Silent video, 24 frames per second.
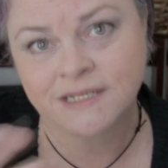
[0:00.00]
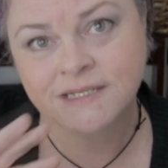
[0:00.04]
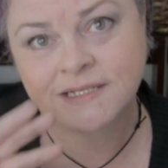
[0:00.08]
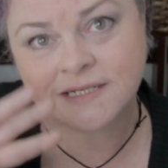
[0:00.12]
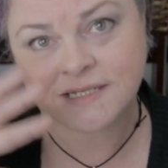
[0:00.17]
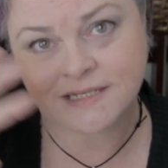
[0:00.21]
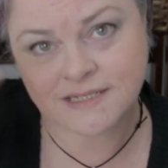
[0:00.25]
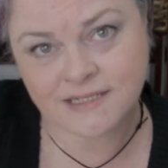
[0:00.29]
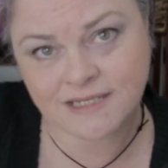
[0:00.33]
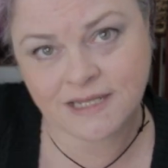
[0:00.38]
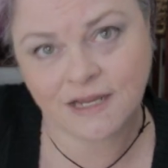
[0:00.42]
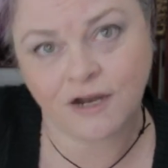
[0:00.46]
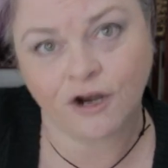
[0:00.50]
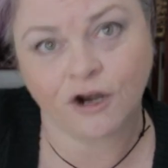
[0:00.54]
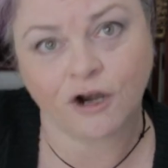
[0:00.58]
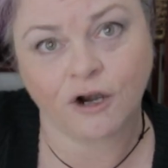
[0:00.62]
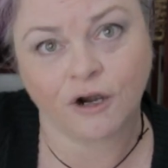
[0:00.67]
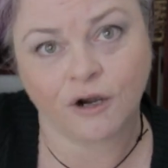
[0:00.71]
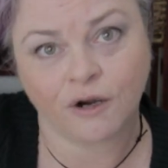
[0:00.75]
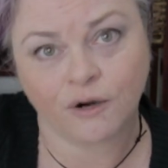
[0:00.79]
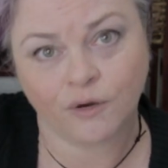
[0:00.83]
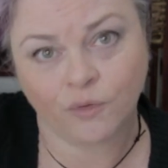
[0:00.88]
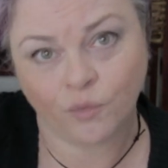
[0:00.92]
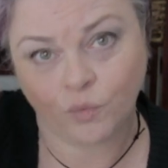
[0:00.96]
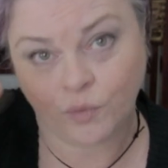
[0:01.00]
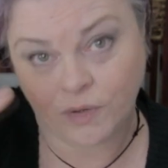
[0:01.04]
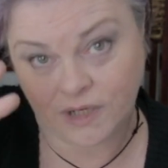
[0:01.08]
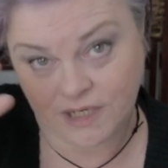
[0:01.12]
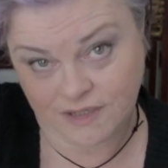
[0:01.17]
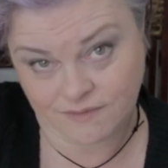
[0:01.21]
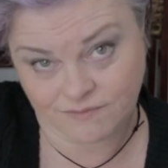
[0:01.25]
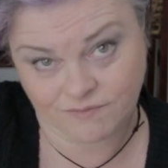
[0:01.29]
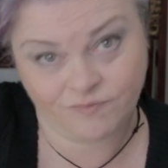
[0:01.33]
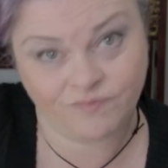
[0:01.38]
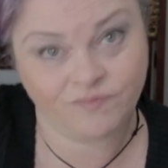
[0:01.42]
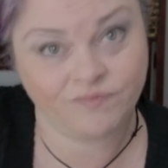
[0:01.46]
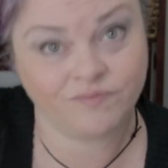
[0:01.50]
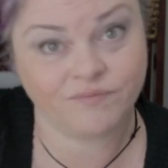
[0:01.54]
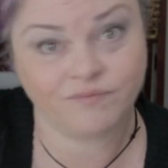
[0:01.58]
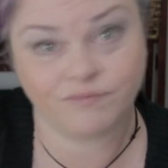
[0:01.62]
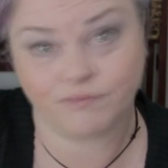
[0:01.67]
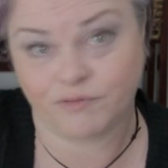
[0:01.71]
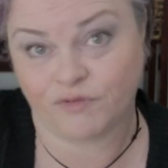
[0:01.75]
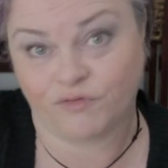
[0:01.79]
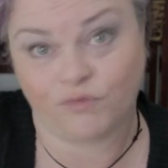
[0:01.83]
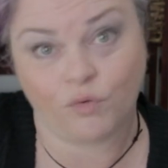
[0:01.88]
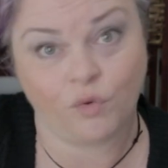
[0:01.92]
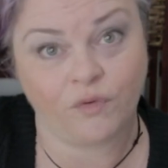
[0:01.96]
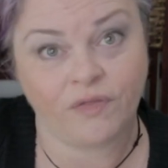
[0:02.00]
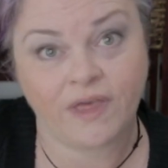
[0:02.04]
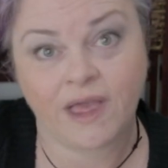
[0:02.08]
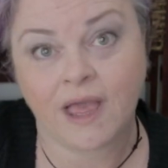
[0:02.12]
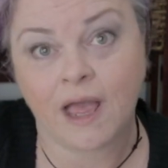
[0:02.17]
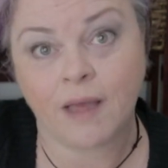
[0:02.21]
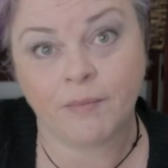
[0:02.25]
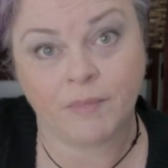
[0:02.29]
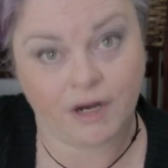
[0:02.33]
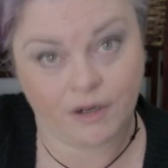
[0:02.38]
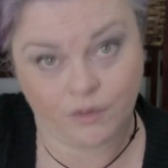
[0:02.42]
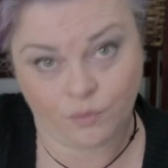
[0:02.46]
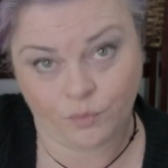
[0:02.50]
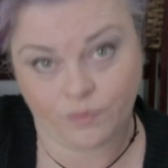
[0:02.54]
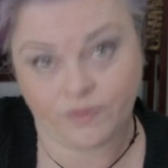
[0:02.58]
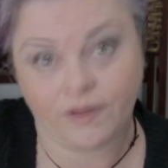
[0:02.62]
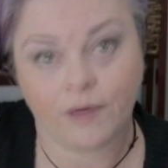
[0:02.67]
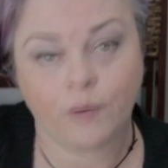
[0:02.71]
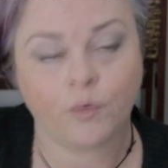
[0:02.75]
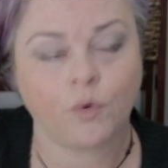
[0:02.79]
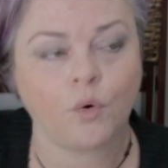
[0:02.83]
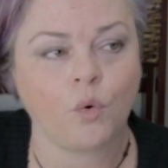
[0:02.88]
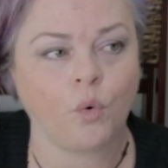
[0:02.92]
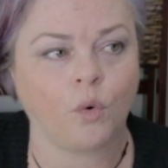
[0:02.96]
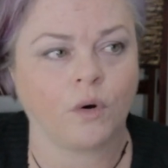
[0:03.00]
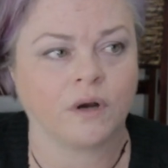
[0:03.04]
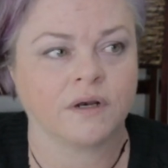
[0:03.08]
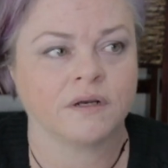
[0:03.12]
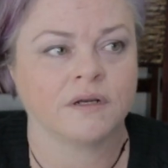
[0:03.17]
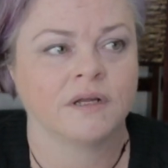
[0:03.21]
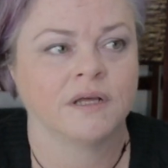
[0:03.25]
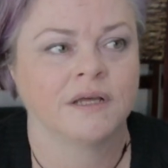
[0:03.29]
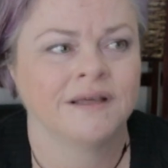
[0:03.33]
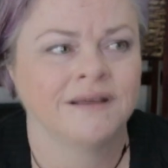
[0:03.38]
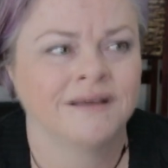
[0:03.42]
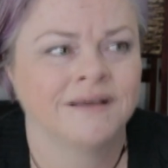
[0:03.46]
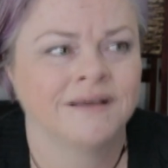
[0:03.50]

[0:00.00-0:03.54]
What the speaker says: to see her before they got married, when they were courting.